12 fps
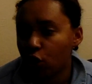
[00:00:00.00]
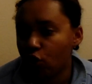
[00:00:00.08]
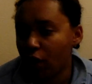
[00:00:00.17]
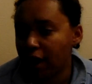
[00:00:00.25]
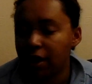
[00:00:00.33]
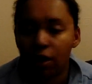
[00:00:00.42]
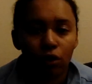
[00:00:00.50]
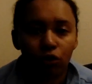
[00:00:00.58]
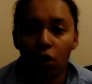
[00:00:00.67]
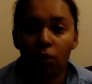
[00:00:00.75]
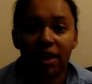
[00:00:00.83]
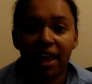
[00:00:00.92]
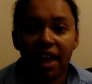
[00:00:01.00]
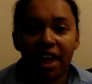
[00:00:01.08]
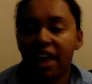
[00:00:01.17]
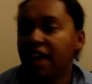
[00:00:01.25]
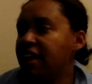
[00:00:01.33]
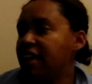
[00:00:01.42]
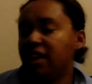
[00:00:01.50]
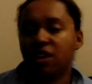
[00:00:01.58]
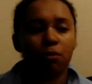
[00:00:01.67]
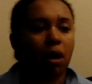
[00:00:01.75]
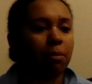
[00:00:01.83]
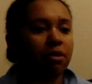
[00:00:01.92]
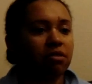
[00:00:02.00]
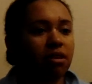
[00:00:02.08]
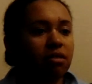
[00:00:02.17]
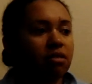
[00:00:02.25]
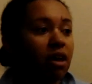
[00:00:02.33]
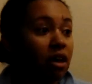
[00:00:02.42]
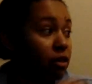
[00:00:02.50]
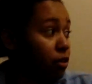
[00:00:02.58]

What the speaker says: great, don't care, here's my business.